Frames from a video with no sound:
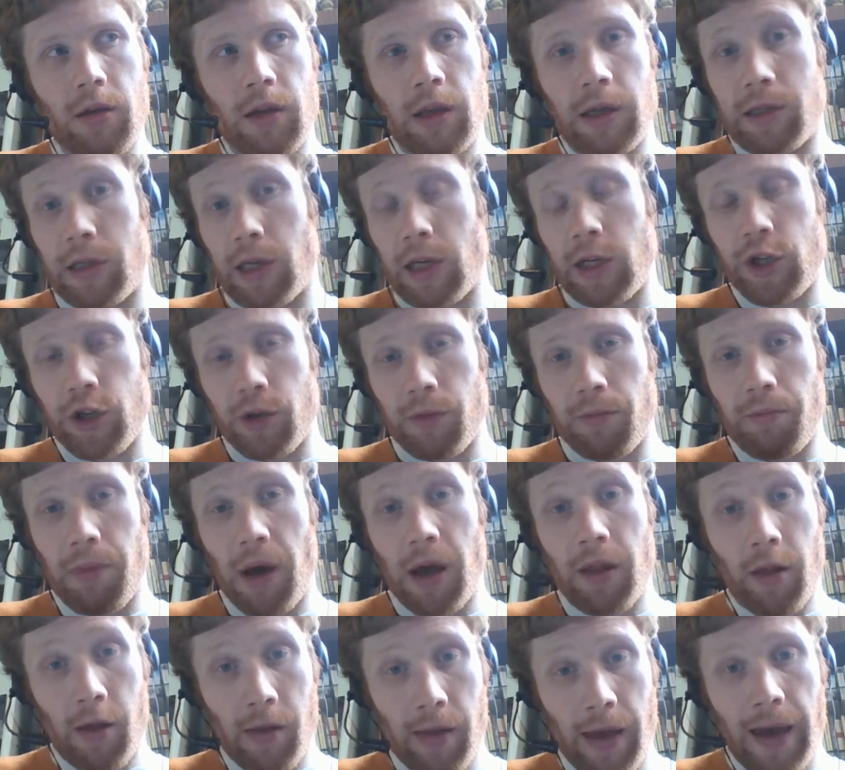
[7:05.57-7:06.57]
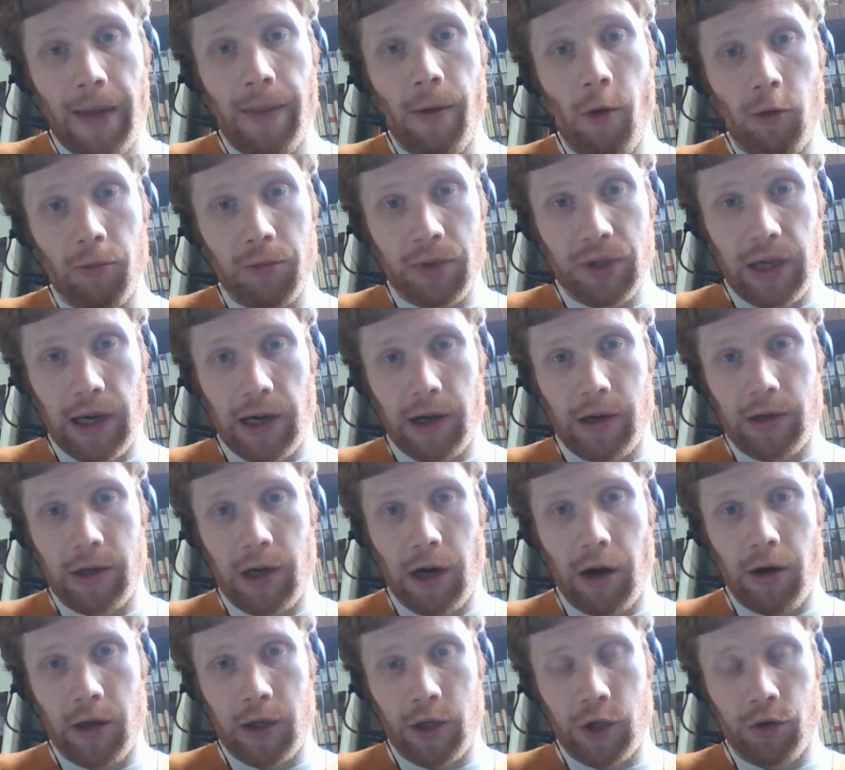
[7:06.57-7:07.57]
decision by the then Home
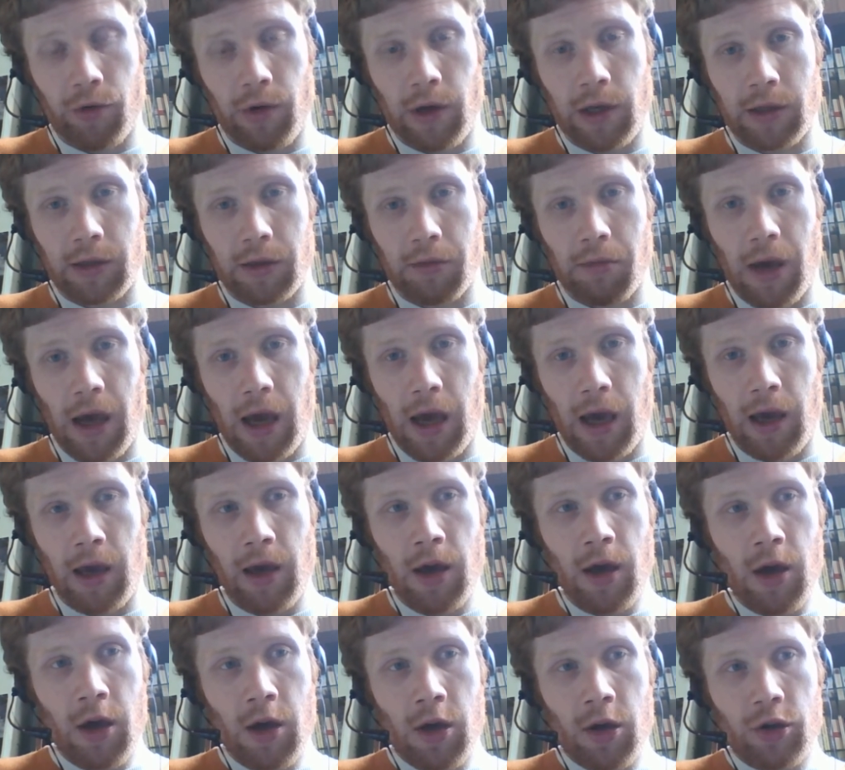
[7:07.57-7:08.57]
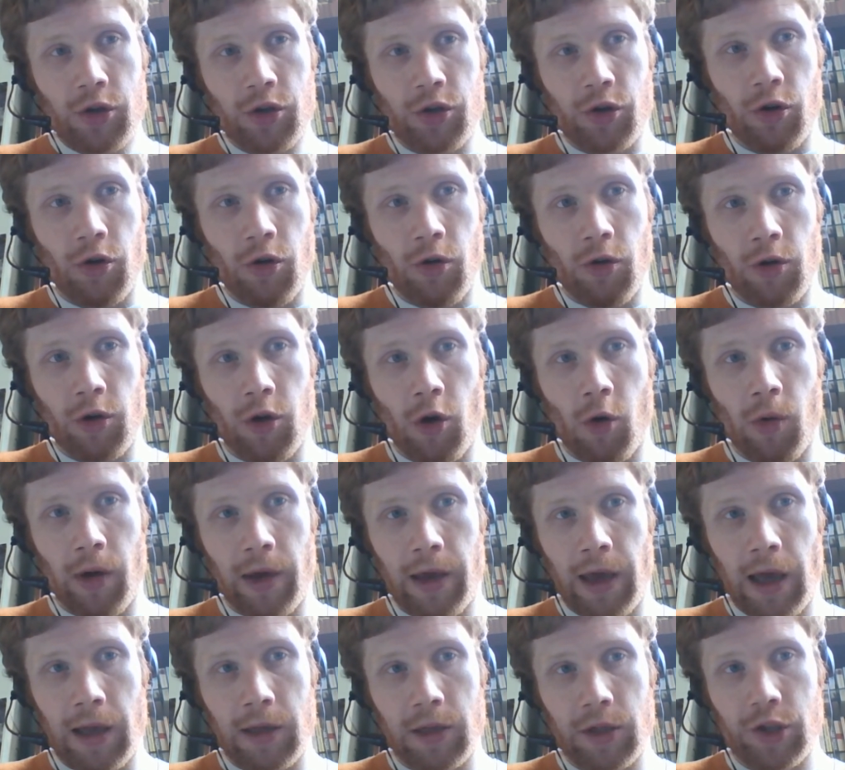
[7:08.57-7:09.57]
Secretary Theresa May to go
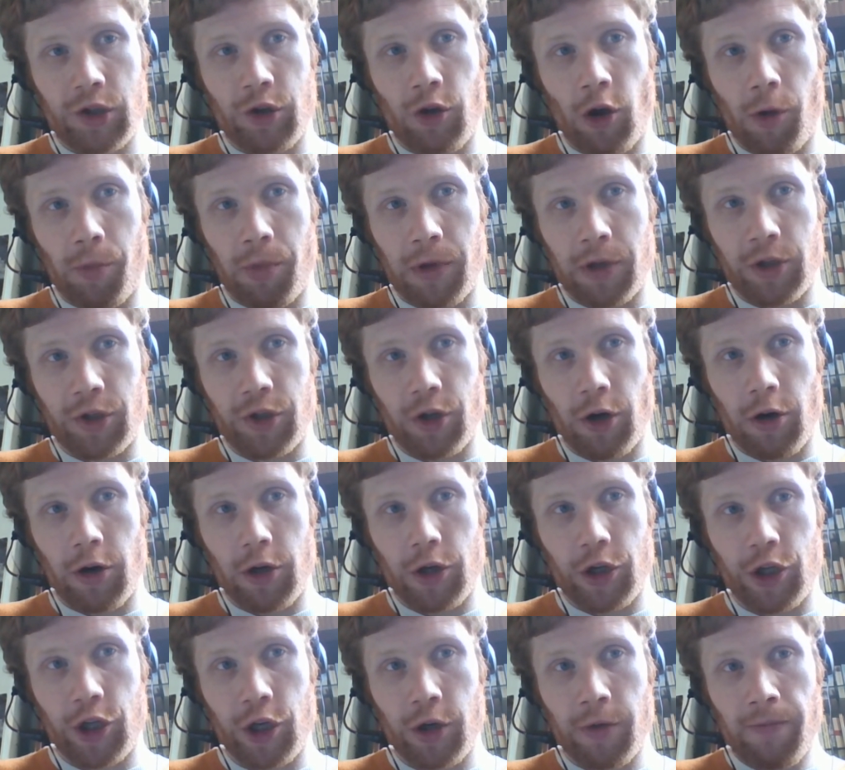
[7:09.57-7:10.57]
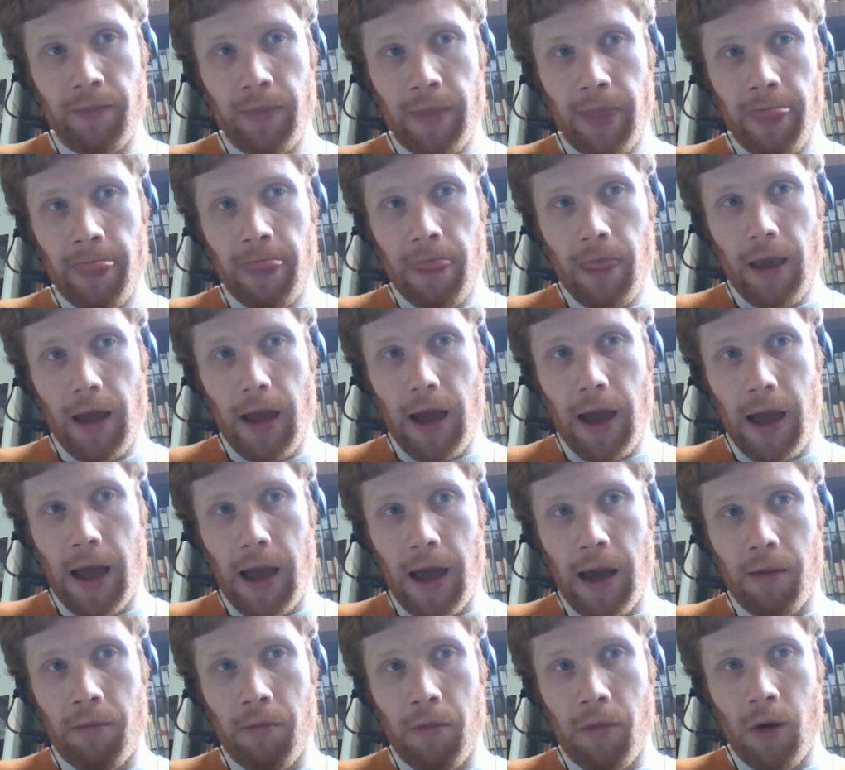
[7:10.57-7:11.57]
against stop and search
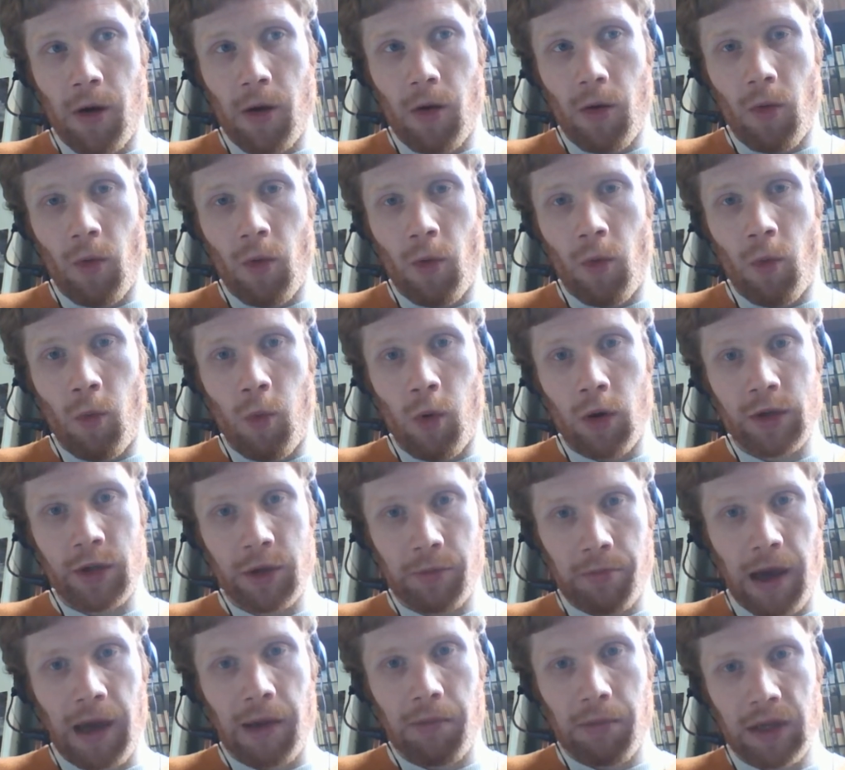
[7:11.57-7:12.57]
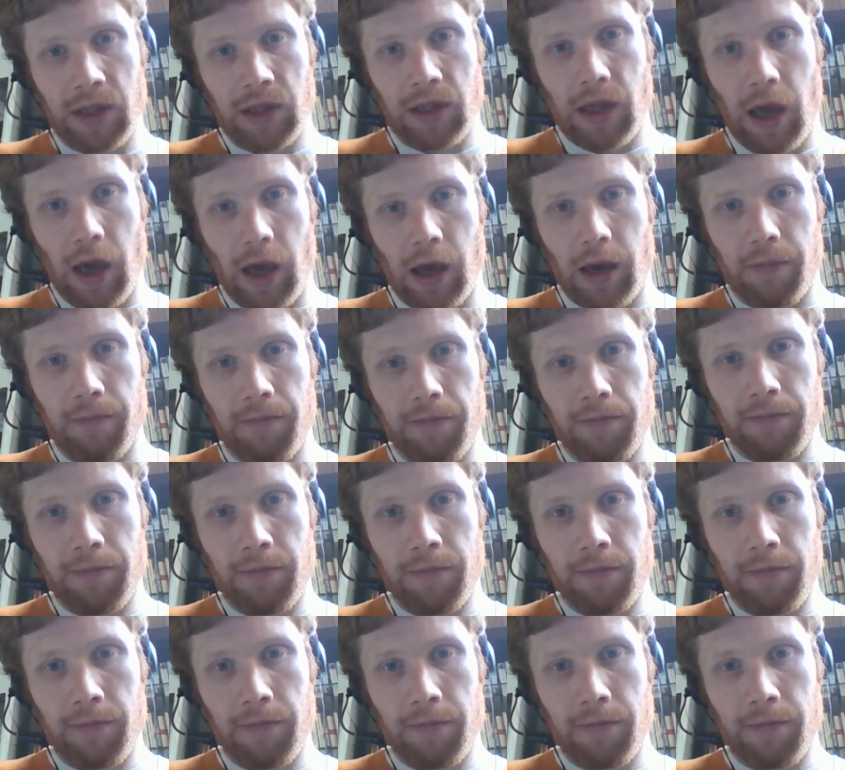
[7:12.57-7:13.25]
um, was a big mistake